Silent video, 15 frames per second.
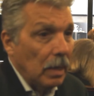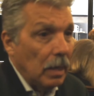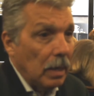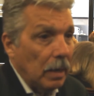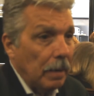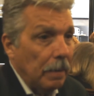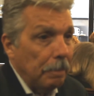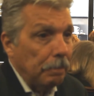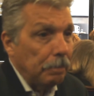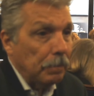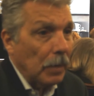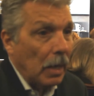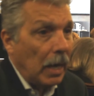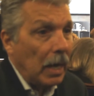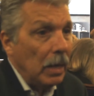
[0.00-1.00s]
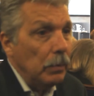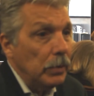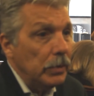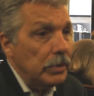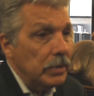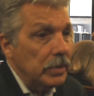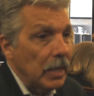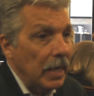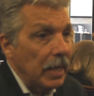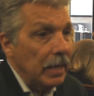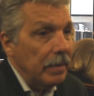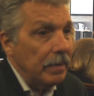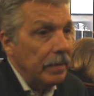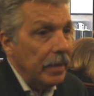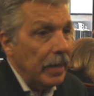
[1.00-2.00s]
Um, I would
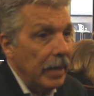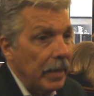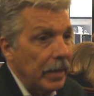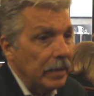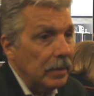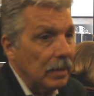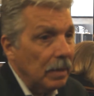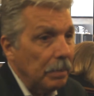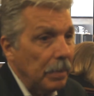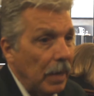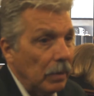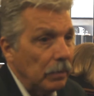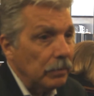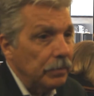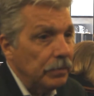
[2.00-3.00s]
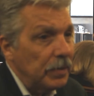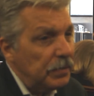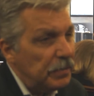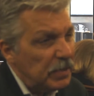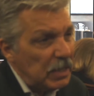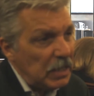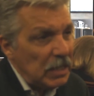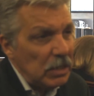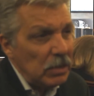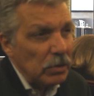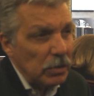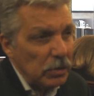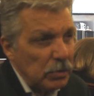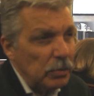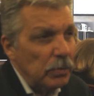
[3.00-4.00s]
say that about 15
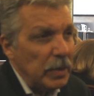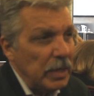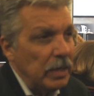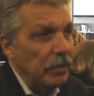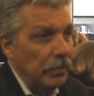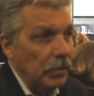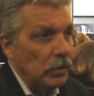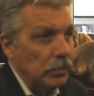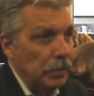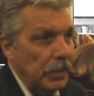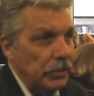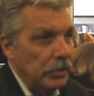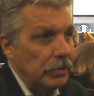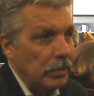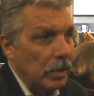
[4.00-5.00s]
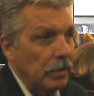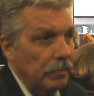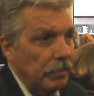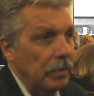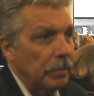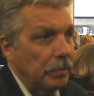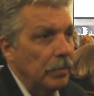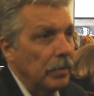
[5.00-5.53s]
or 20 of those patients are from